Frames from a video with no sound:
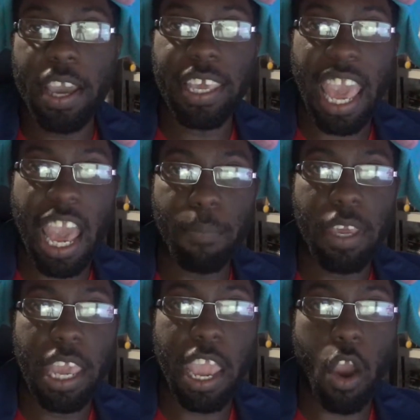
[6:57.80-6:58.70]
cam
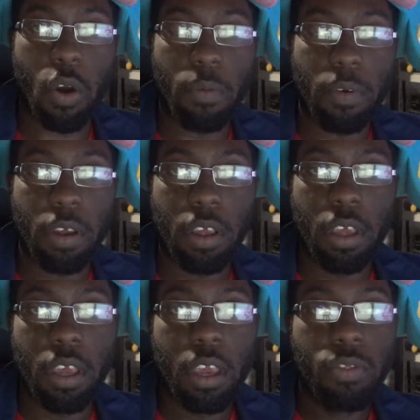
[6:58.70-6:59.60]
here.
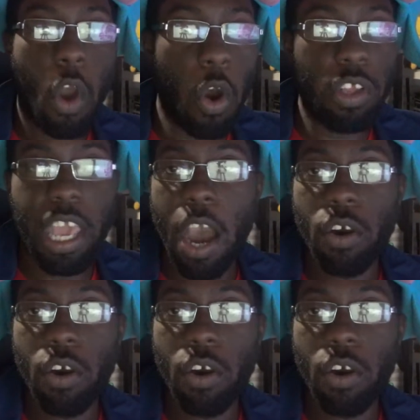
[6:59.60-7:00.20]
Normally I'll